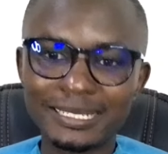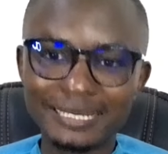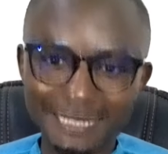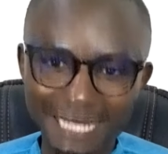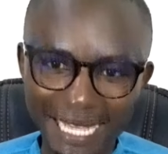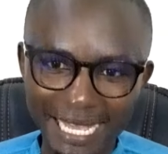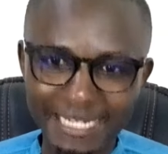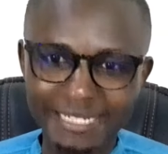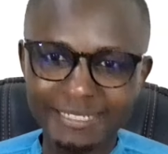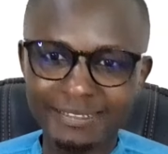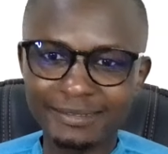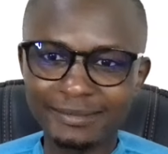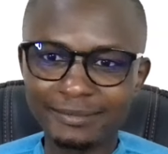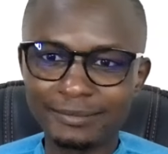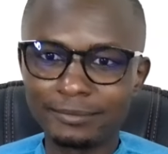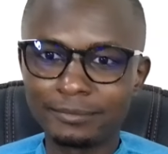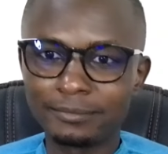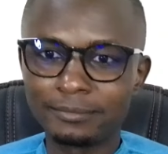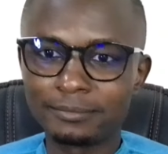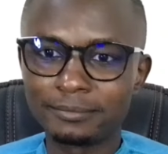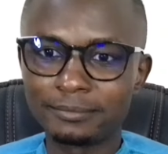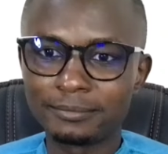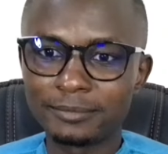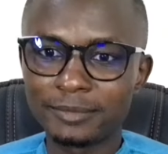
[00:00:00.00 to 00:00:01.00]
then
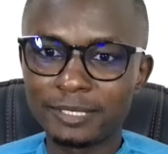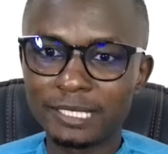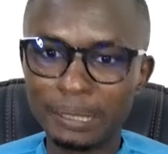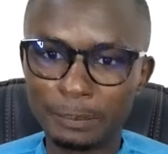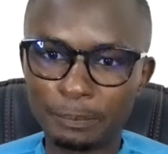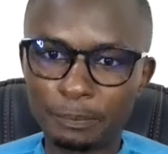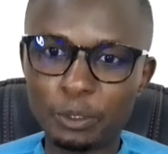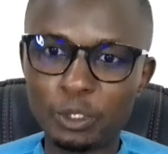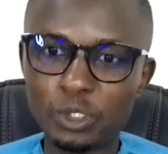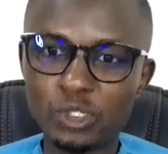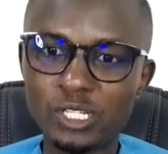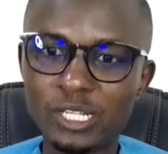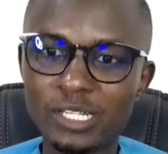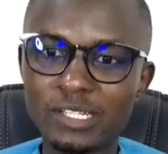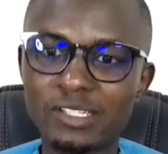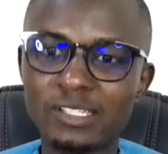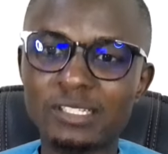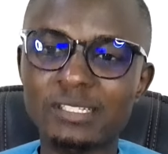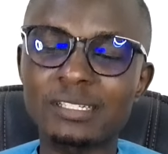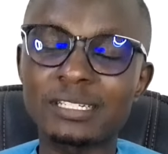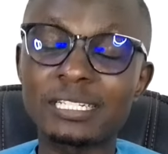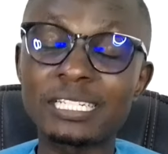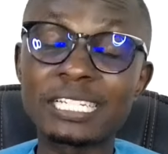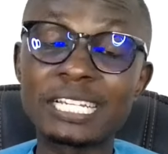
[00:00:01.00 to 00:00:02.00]
the
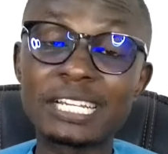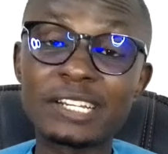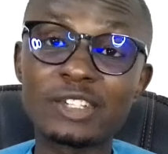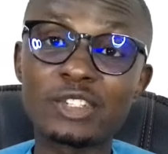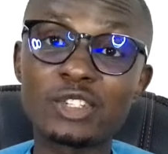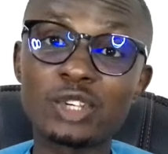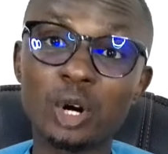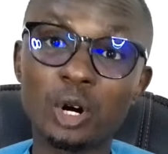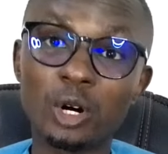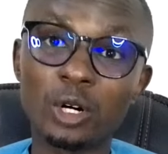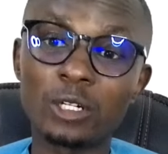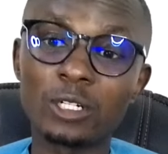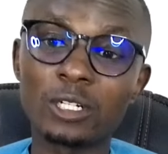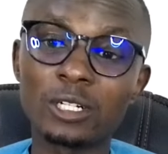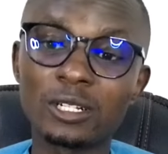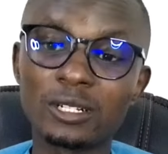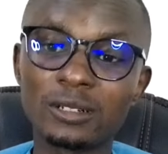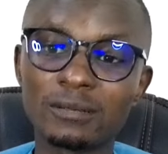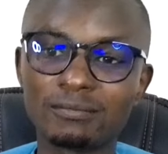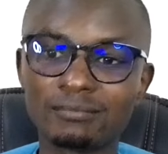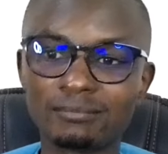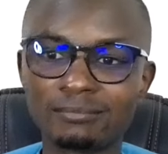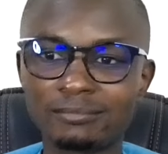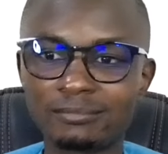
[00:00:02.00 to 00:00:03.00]
process ticks
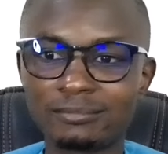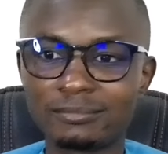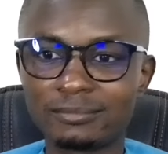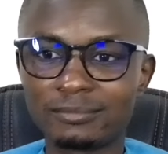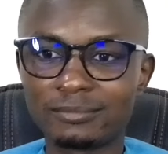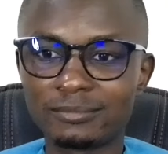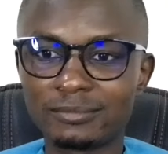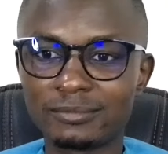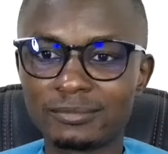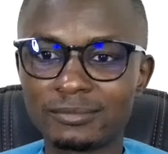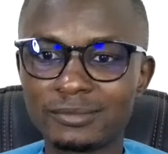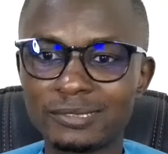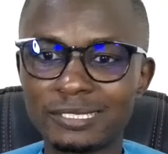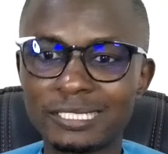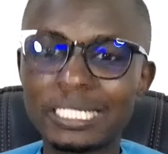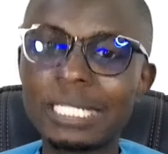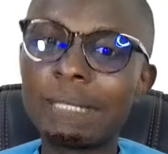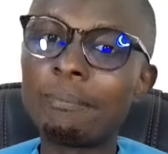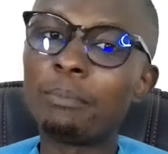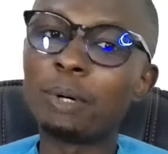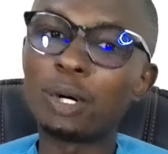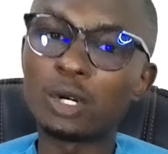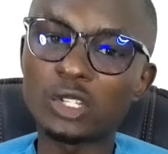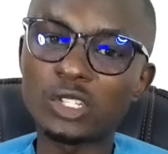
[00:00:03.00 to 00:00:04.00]
all
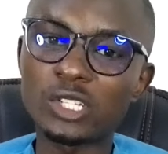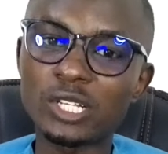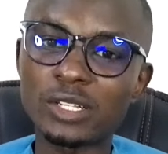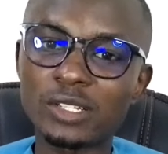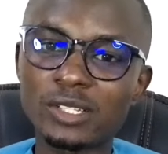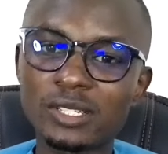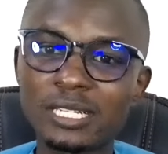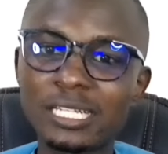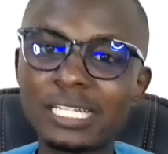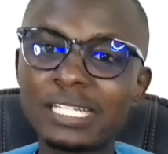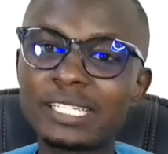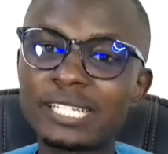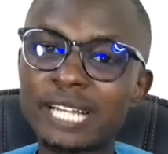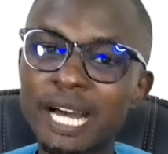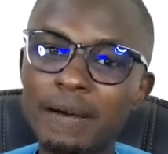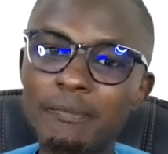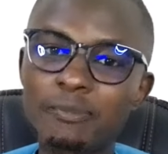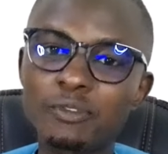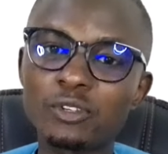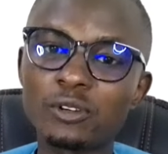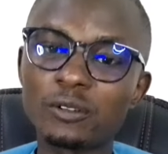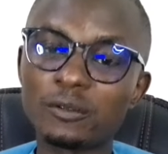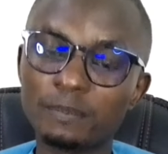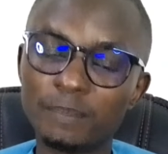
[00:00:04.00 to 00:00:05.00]
the boxes in
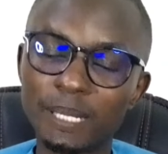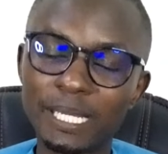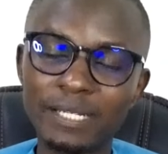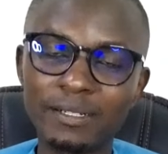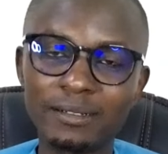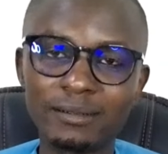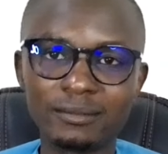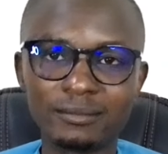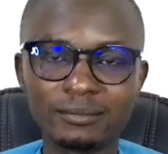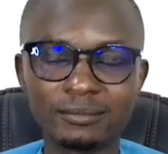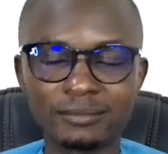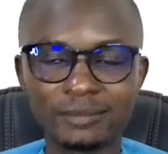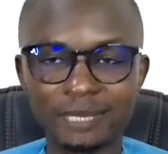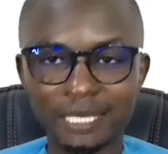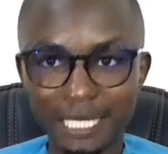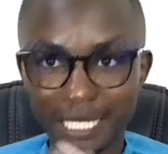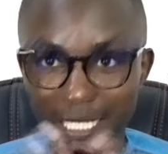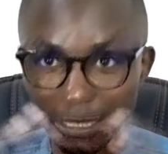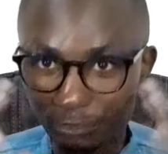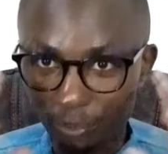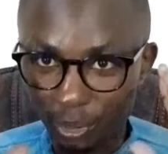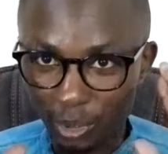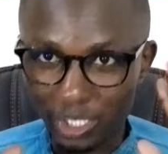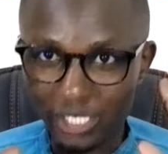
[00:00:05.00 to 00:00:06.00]
terms of being
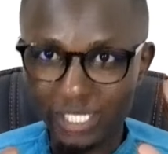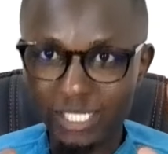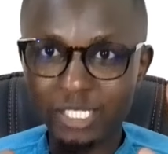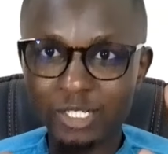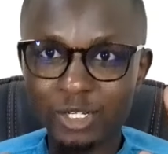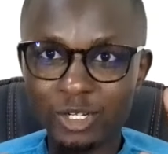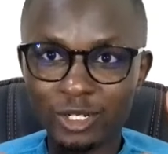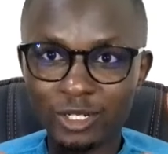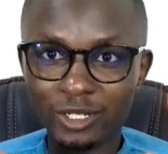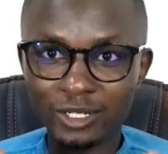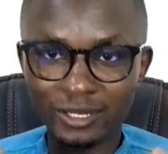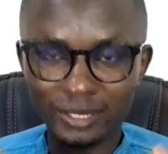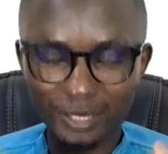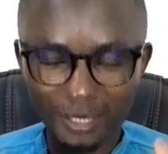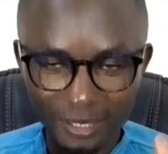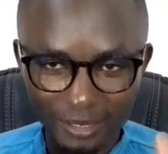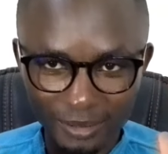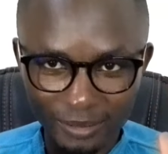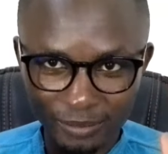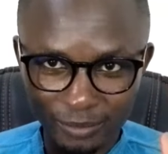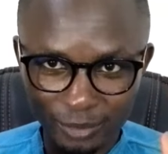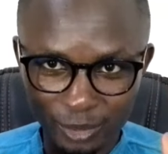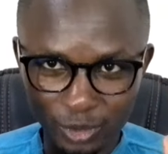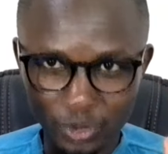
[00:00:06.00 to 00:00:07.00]
a political
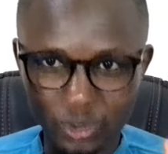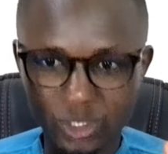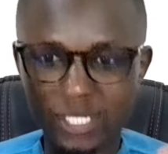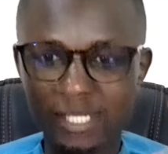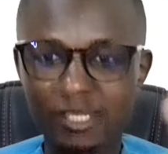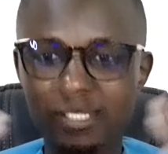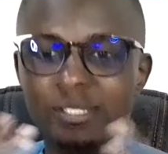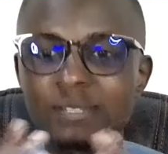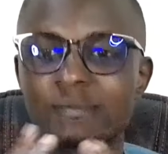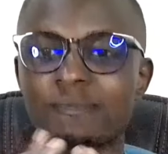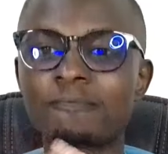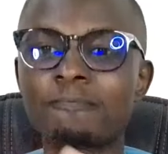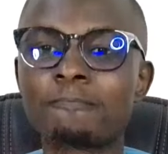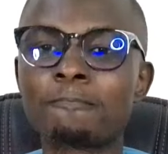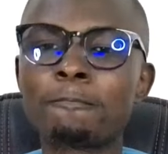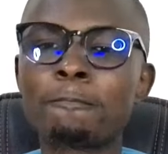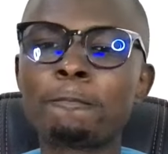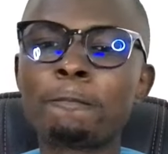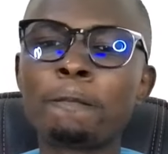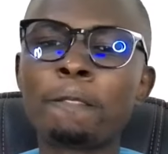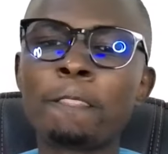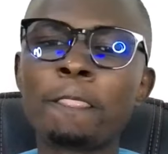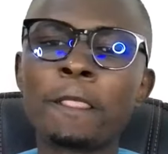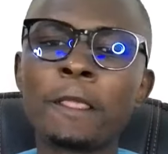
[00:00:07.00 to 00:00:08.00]
process.
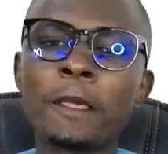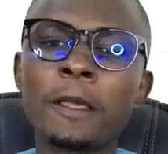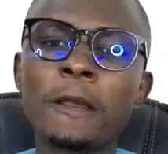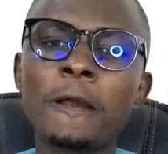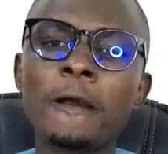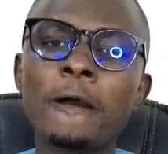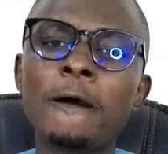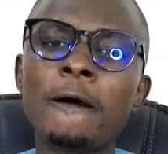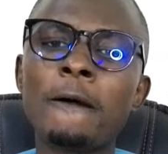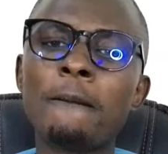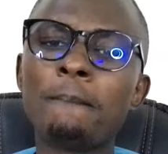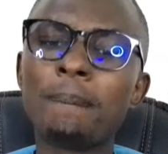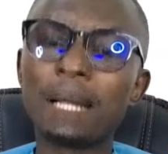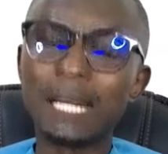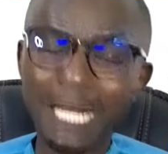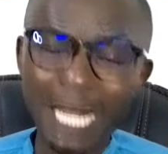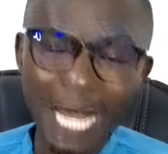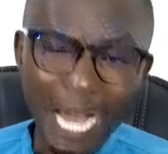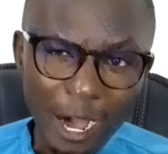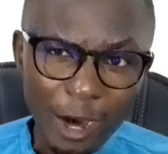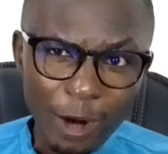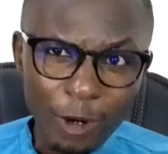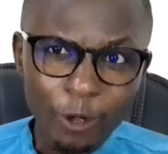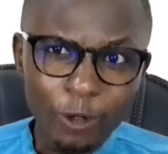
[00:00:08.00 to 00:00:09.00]
But
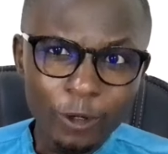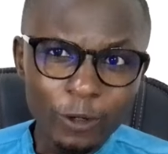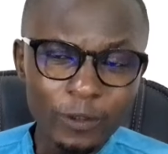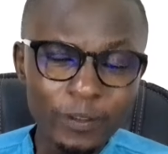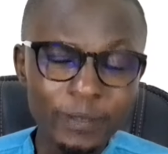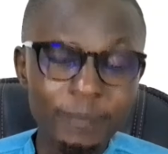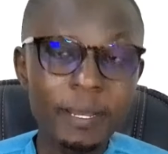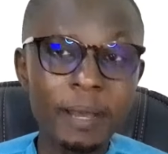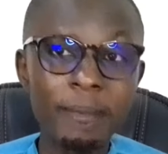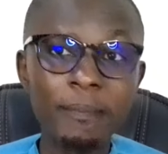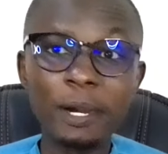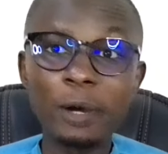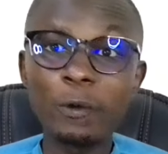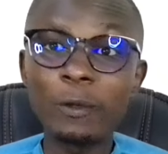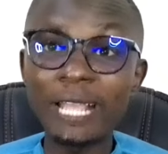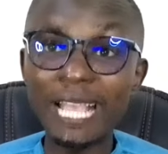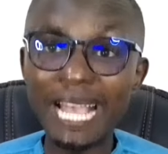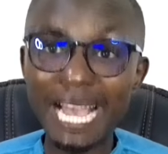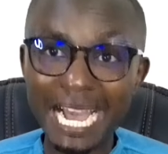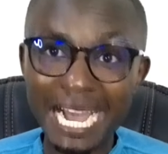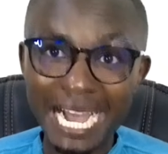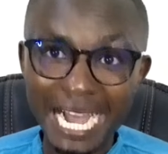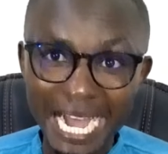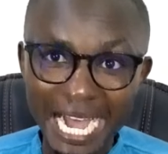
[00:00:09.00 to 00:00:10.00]
now, remember,
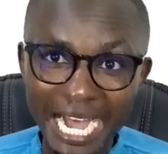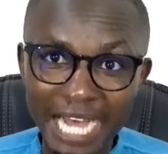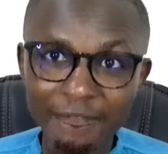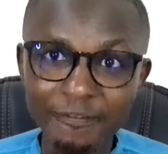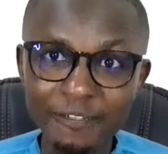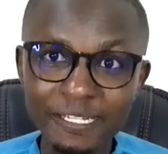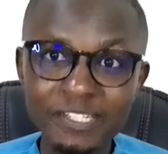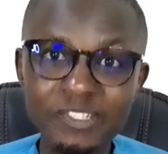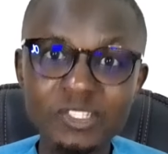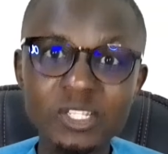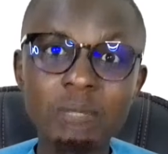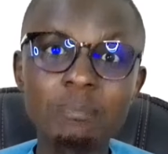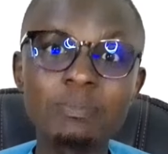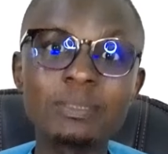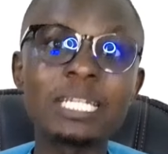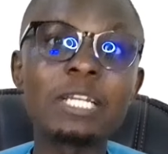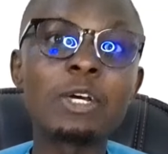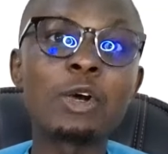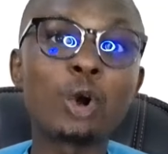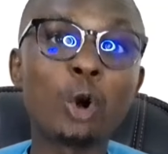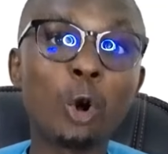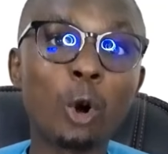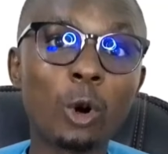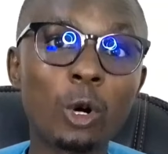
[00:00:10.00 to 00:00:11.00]
we are having
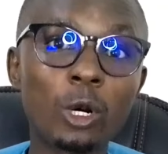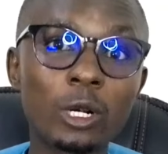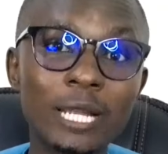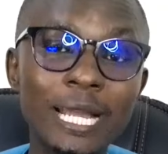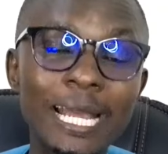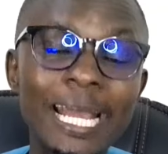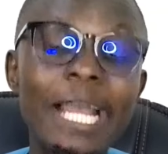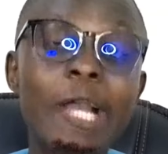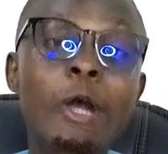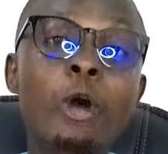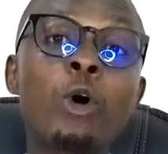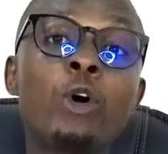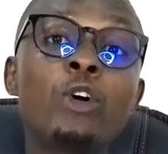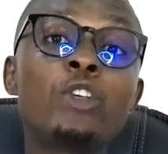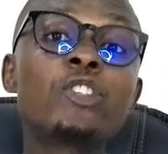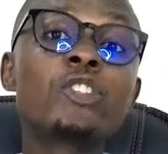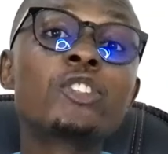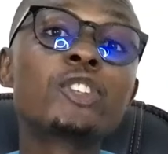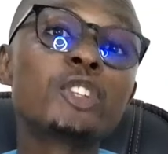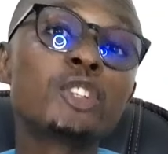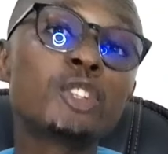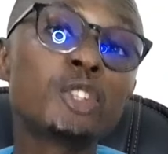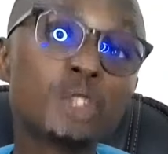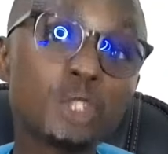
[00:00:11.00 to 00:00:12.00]
something called a
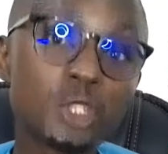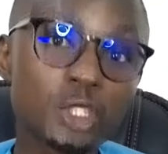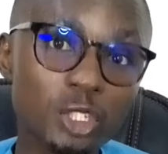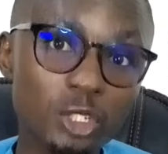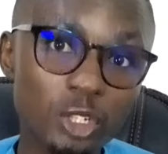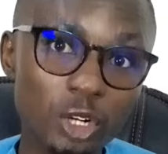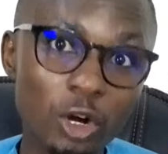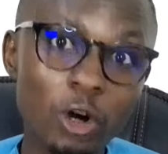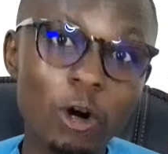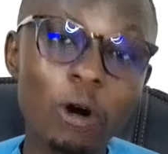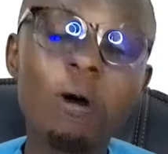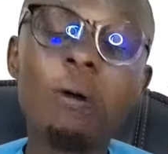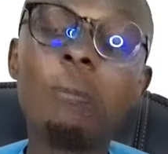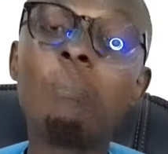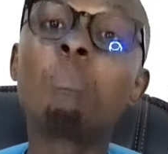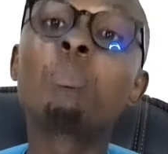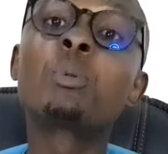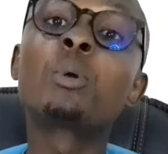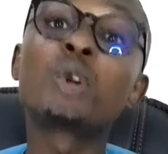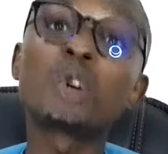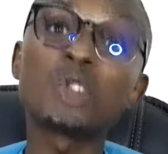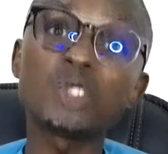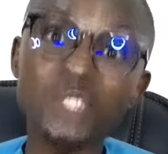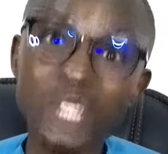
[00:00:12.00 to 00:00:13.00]
constitutional
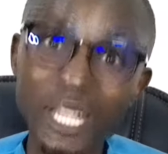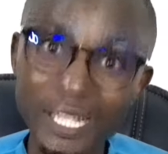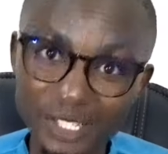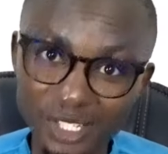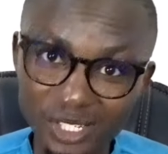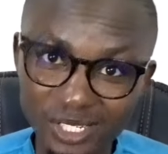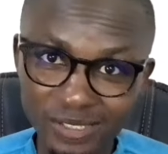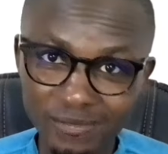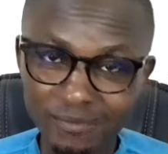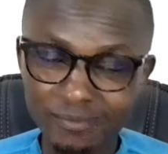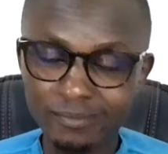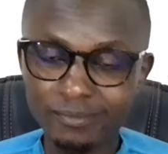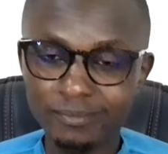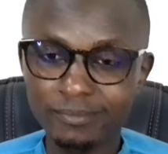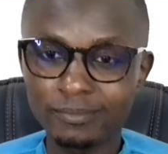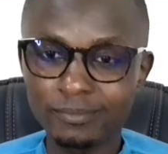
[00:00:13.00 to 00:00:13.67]
process.